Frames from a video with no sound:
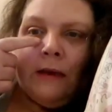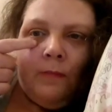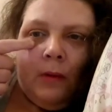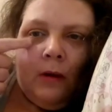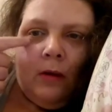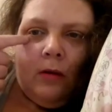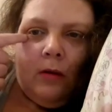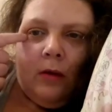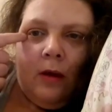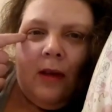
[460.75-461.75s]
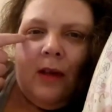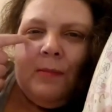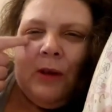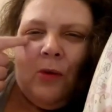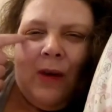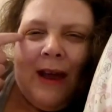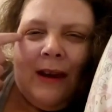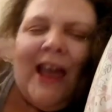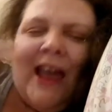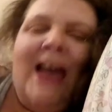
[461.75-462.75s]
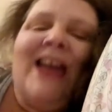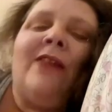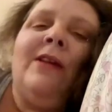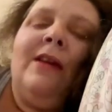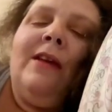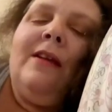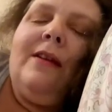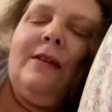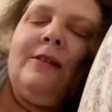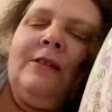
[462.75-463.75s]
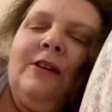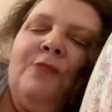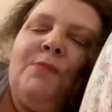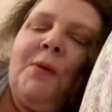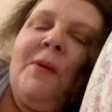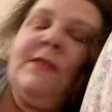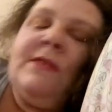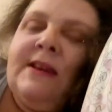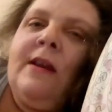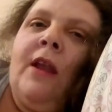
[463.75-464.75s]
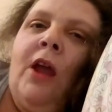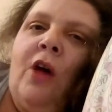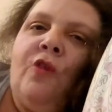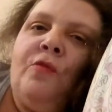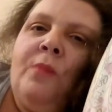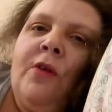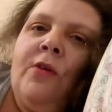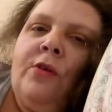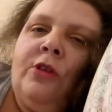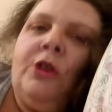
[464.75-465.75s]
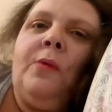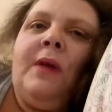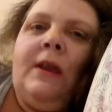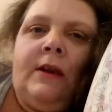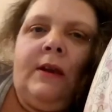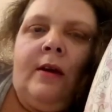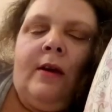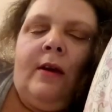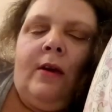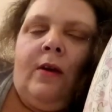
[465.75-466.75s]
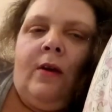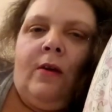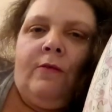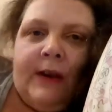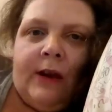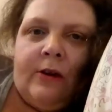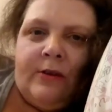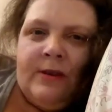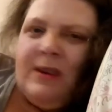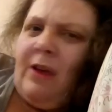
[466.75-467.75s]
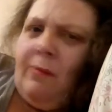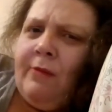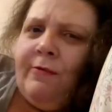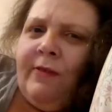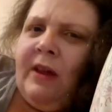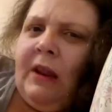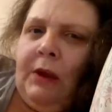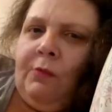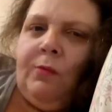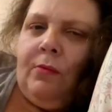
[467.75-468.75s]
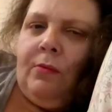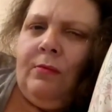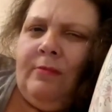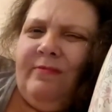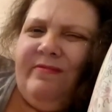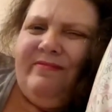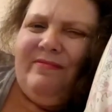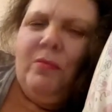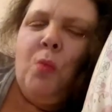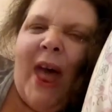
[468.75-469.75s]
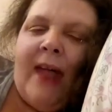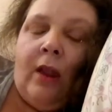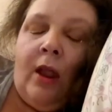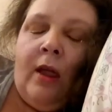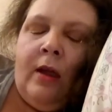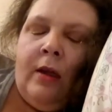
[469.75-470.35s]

You probably haven't seen a lot of me doing videos because I've been feeling well.